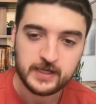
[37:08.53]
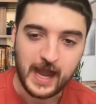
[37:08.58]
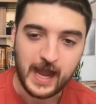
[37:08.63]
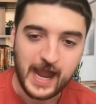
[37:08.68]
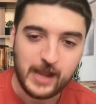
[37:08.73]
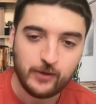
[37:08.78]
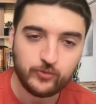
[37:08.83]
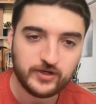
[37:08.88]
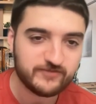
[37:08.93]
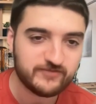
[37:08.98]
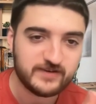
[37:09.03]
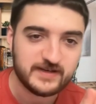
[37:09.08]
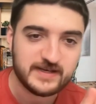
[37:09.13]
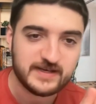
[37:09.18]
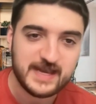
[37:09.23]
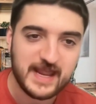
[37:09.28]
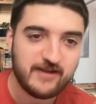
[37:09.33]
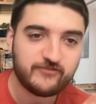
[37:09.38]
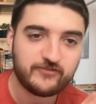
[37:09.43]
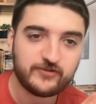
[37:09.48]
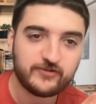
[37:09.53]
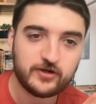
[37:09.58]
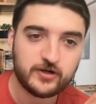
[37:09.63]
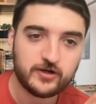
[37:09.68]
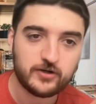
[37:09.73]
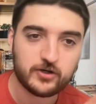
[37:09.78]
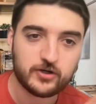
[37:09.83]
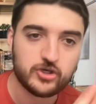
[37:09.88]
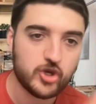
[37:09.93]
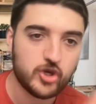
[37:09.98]
I would have
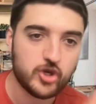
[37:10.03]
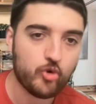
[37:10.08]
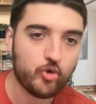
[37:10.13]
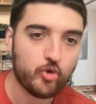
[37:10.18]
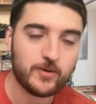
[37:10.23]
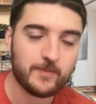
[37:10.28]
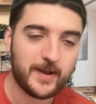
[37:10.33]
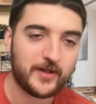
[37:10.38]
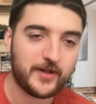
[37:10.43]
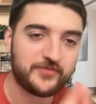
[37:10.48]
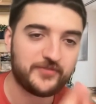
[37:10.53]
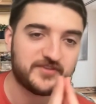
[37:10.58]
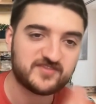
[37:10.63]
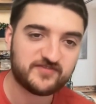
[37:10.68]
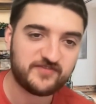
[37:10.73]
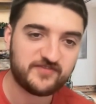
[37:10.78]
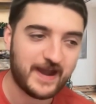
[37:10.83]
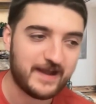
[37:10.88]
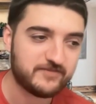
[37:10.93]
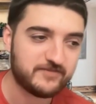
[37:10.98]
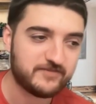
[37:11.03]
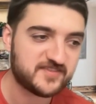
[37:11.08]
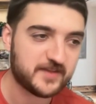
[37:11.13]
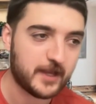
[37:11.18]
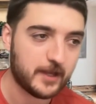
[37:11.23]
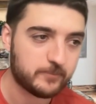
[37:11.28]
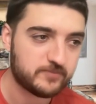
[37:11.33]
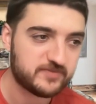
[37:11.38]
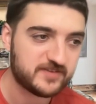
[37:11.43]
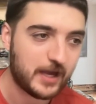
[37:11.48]
never known about these five
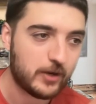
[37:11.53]
steps.